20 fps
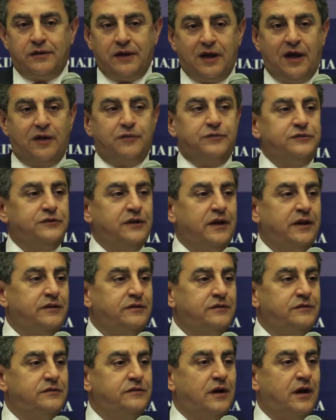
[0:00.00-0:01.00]
the Gulf
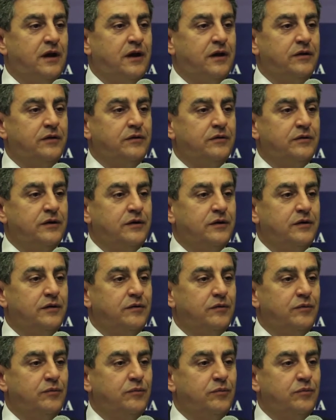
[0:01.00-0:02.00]
states are
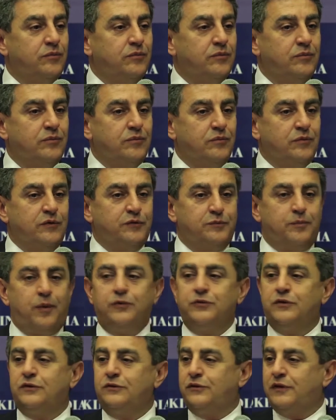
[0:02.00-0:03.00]

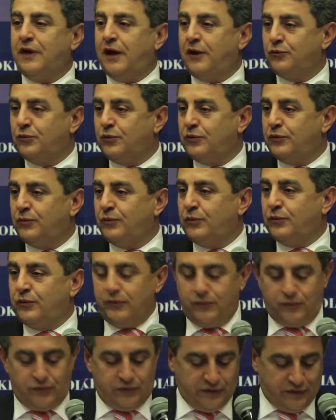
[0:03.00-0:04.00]
responding to that
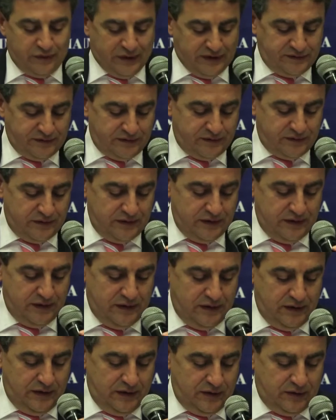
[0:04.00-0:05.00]
with greater
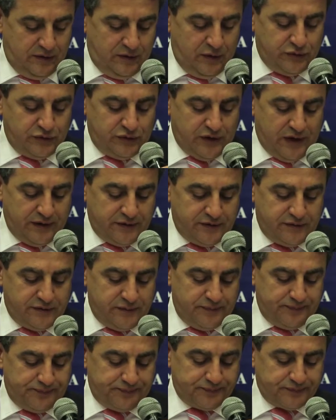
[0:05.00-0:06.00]

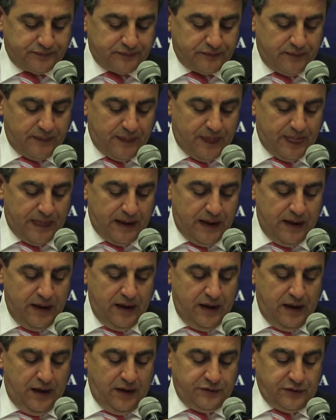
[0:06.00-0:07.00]
contracts.
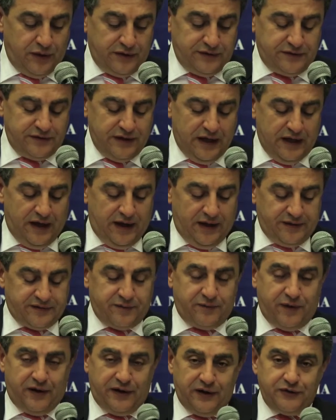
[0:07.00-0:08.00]
So
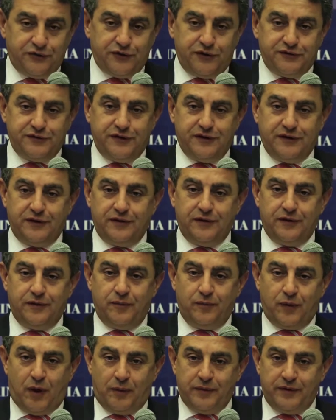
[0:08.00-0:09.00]
it's a very interesting
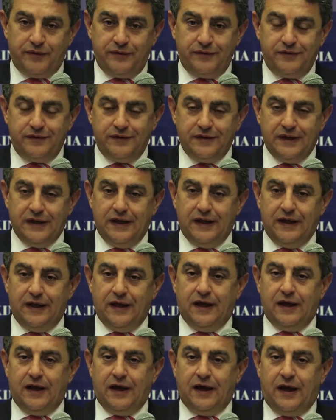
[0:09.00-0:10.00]
moment.
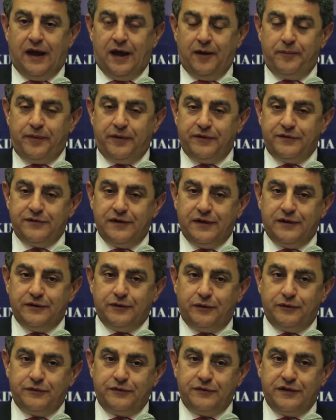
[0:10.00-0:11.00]
I personally
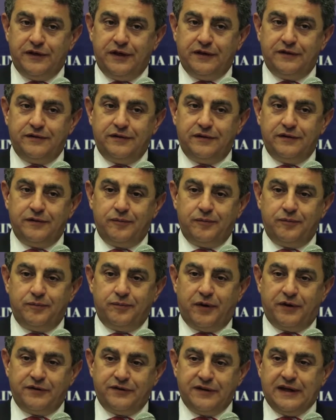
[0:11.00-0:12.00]
don't see it
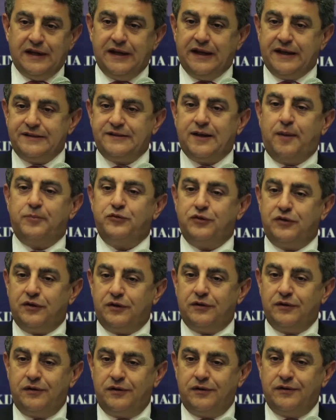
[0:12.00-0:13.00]
particularly
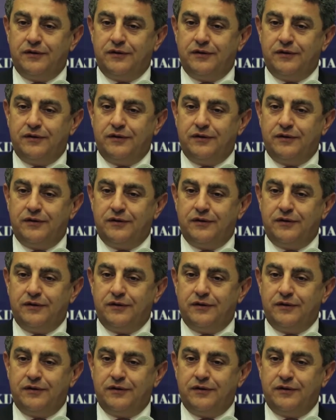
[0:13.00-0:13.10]
exceptional